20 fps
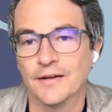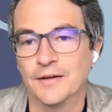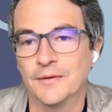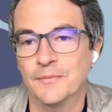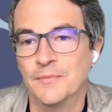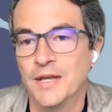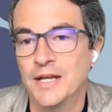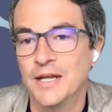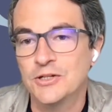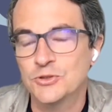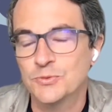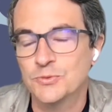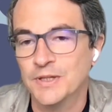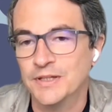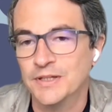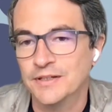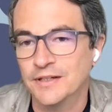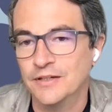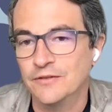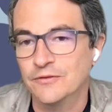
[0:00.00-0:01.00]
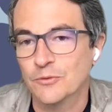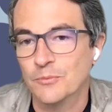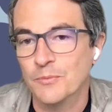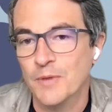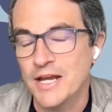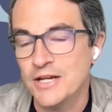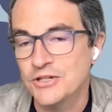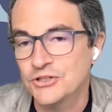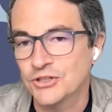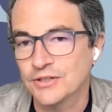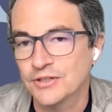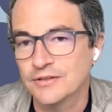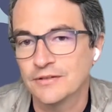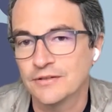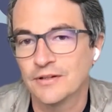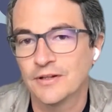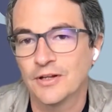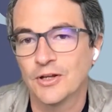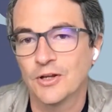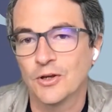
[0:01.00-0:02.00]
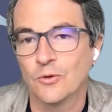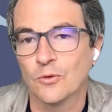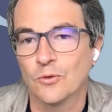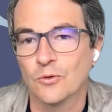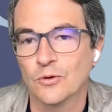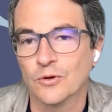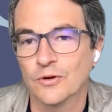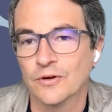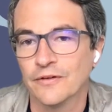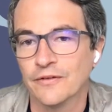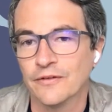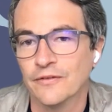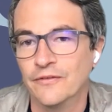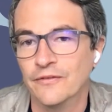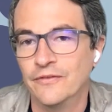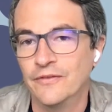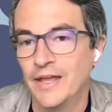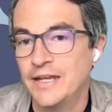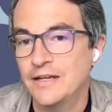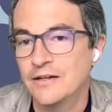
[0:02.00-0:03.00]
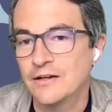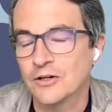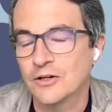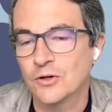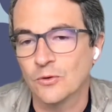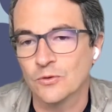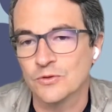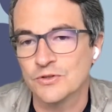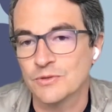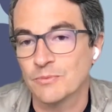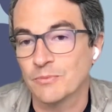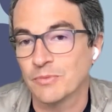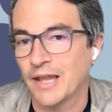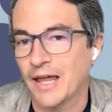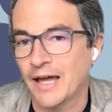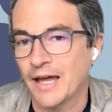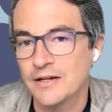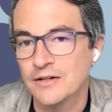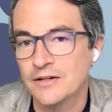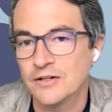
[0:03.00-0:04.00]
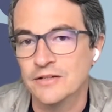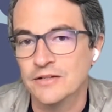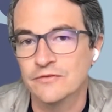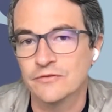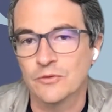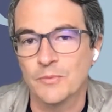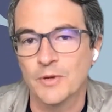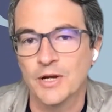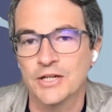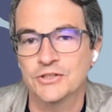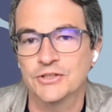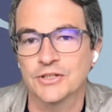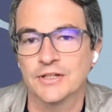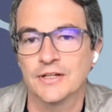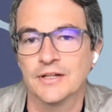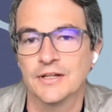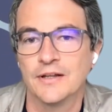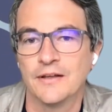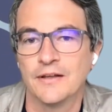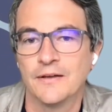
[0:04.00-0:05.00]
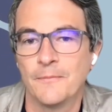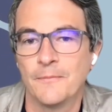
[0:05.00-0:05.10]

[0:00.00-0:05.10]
management information, or vendor or supplier information,